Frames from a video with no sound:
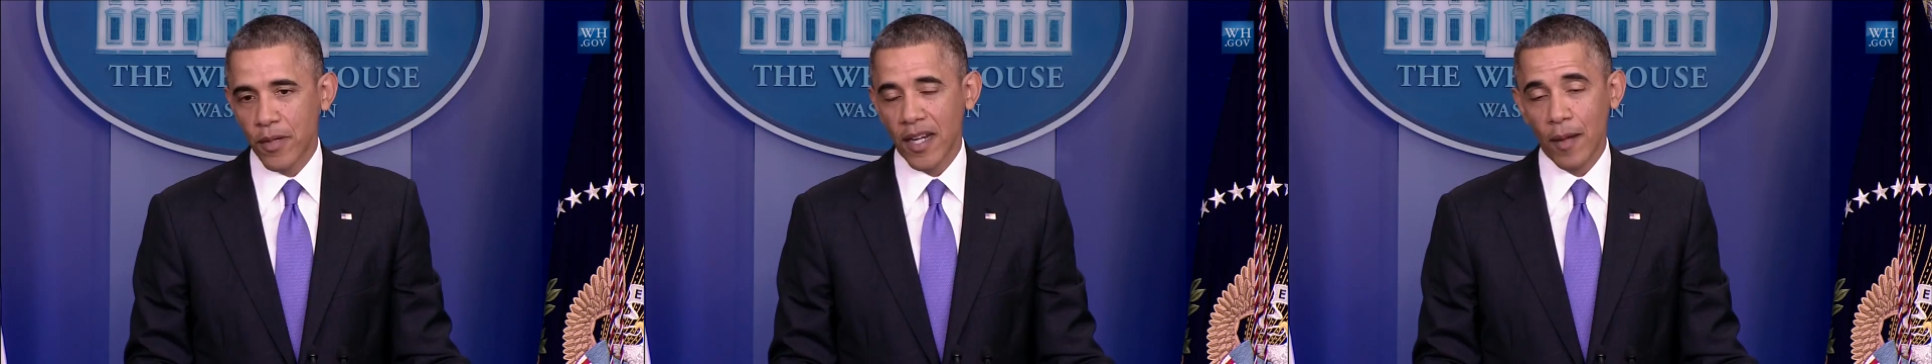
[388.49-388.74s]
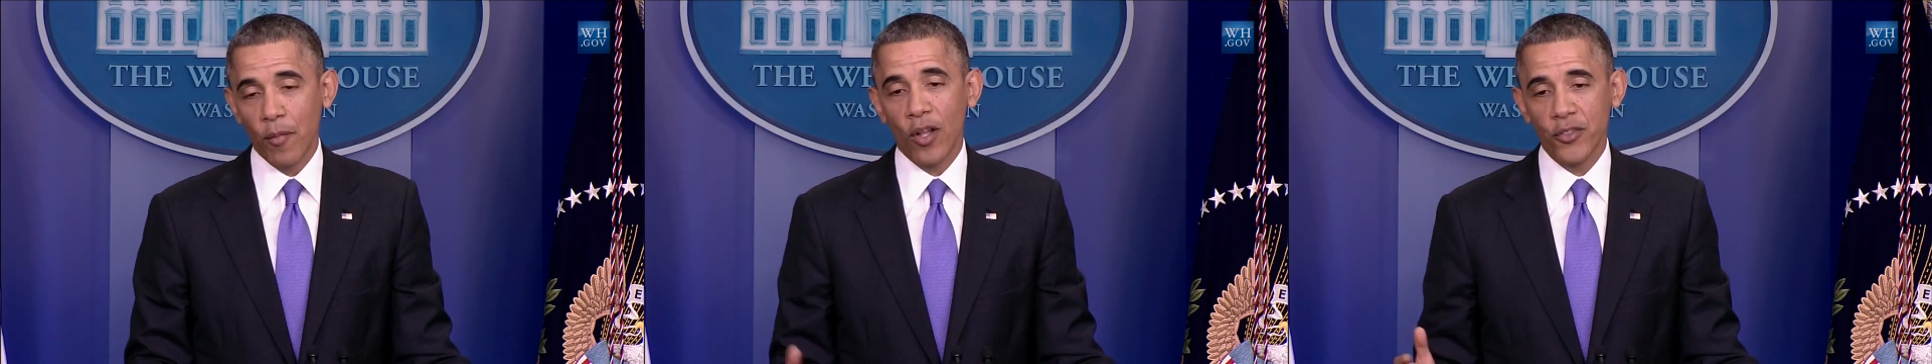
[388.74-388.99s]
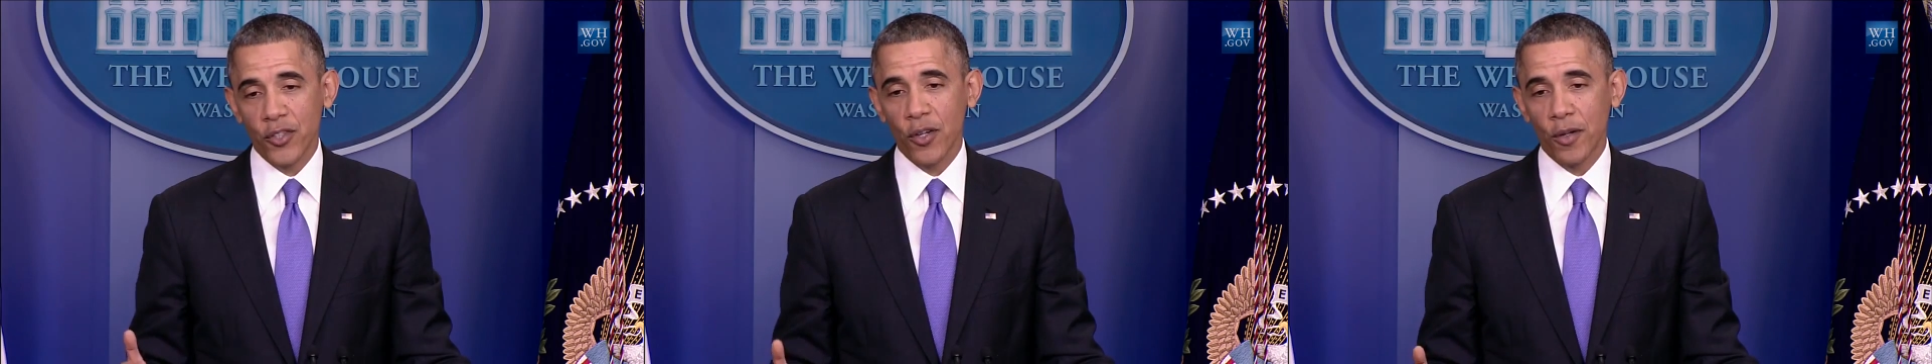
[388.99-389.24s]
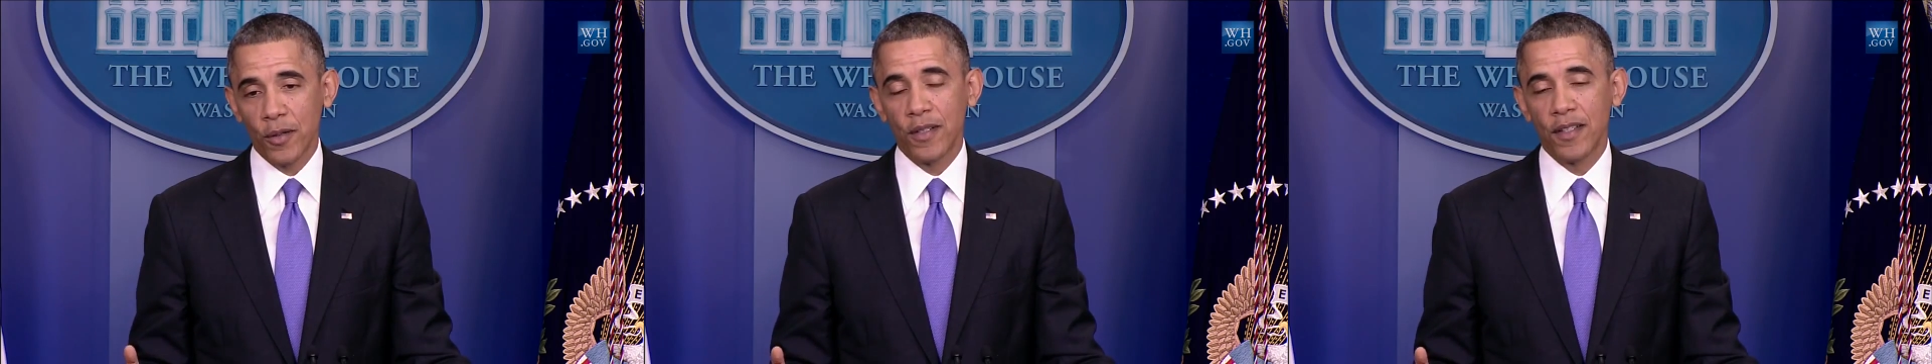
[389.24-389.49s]
I'm
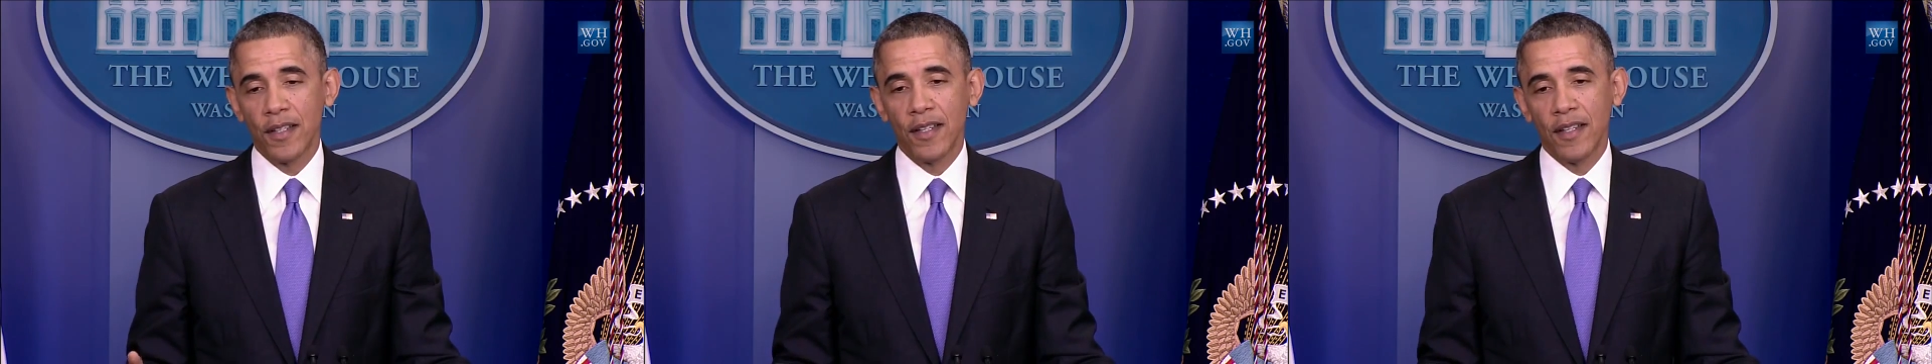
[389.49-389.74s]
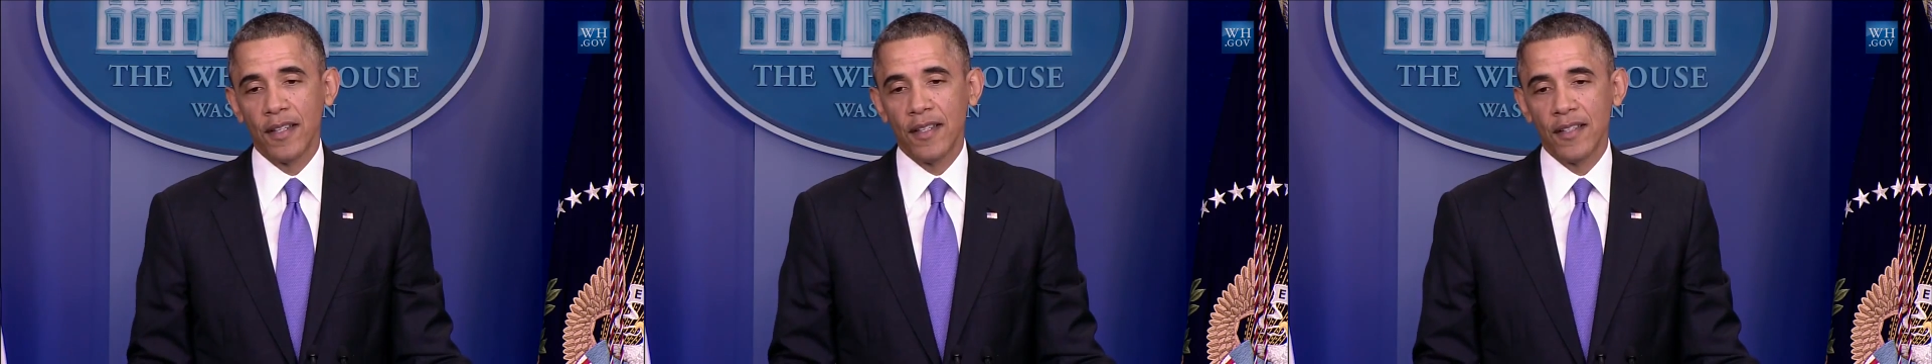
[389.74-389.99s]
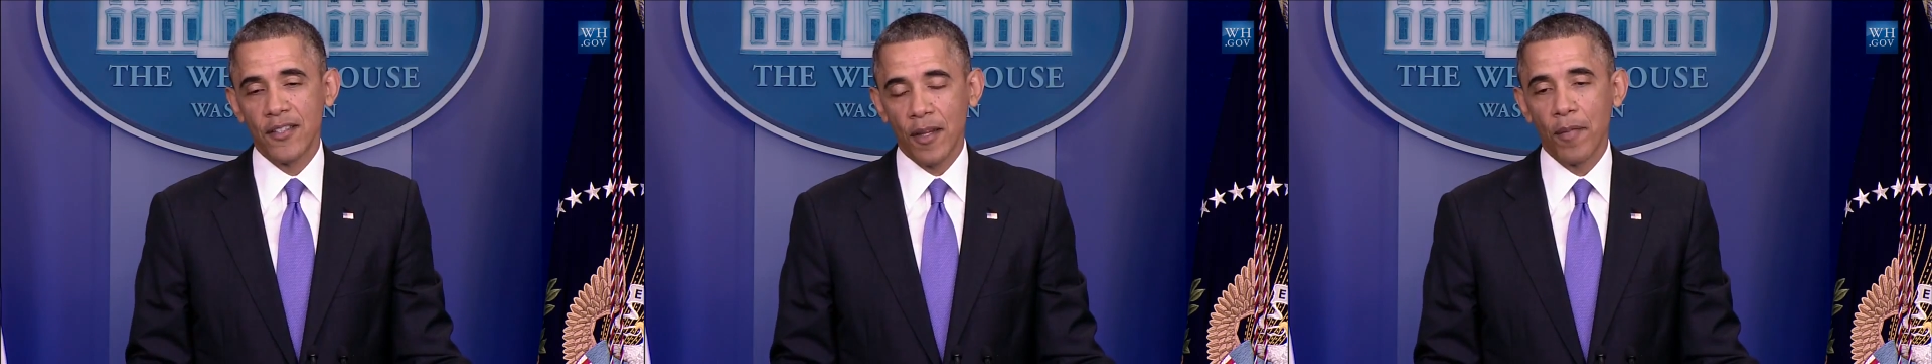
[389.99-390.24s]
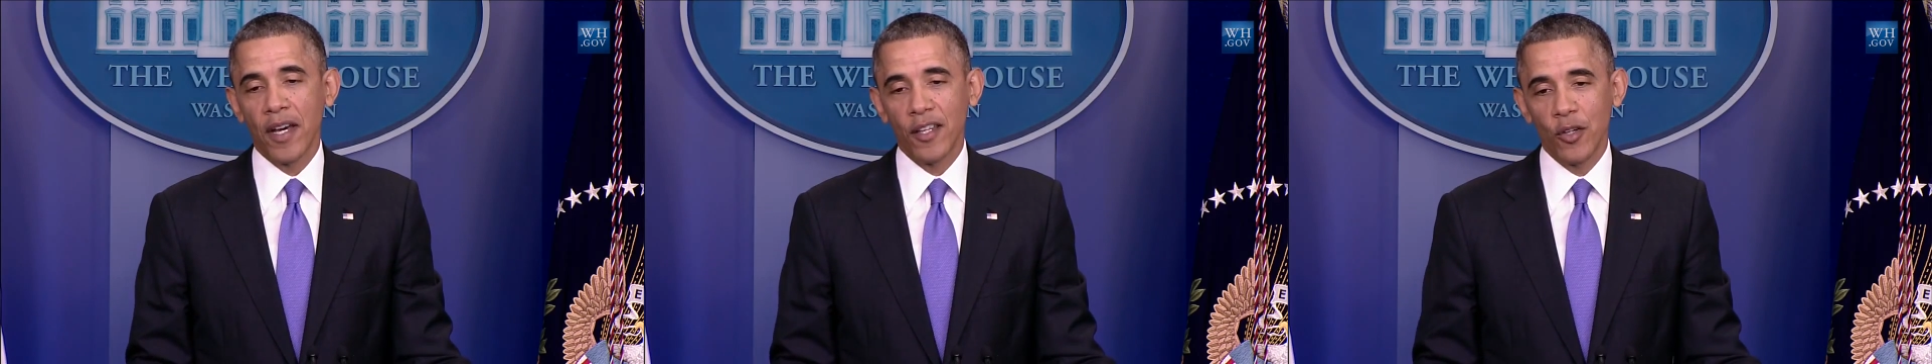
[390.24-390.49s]
also somebody